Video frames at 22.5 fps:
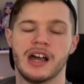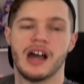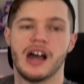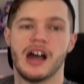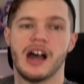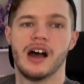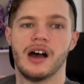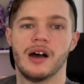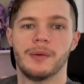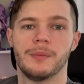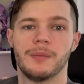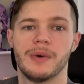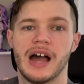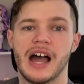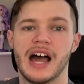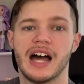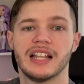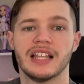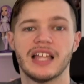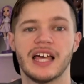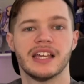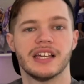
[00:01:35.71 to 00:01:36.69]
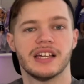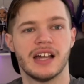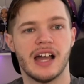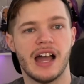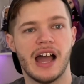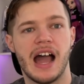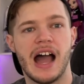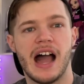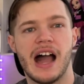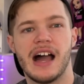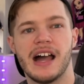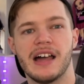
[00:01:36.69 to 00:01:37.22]

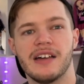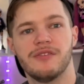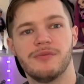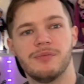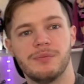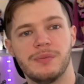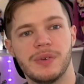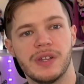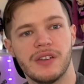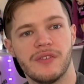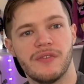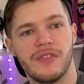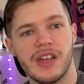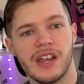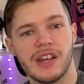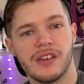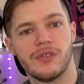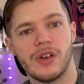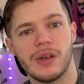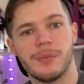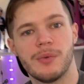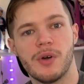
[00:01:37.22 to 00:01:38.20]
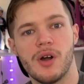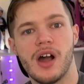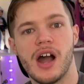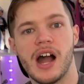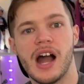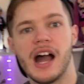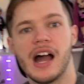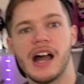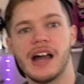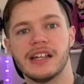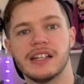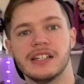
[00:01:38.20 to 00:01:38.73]
I've been a fan of Rainbow
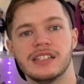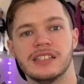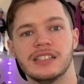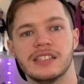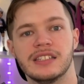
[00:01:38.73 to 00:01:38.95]
High